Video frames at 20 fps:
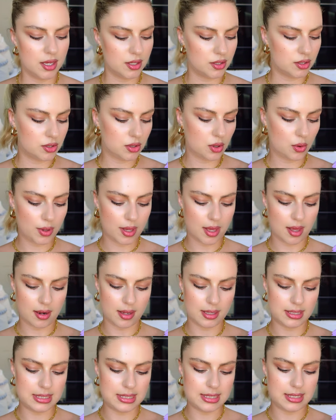So yeah,
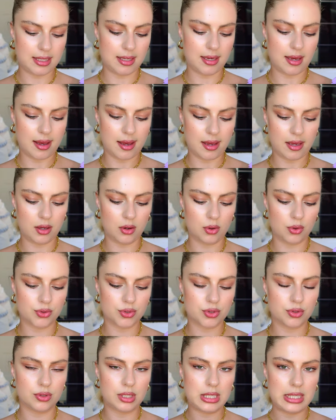let's see. I
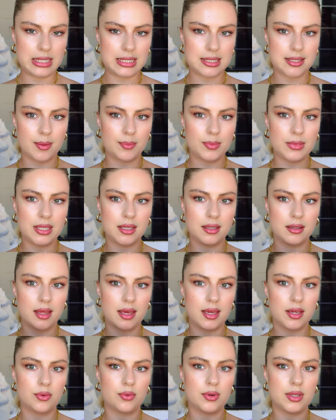also need something
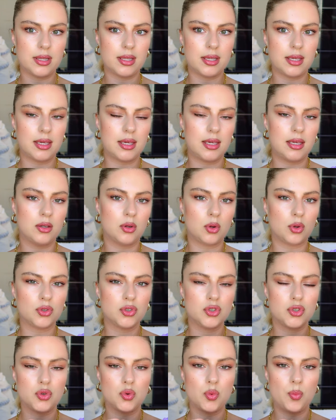like really not
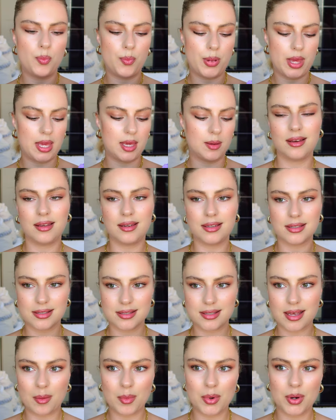too big. In
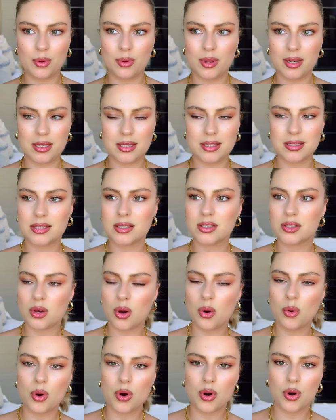summer when it's
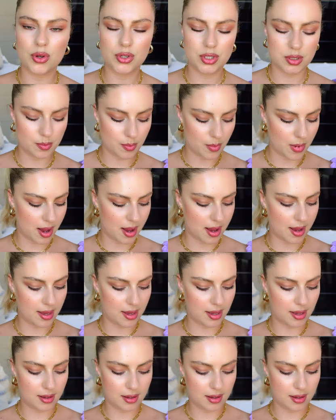so hot, my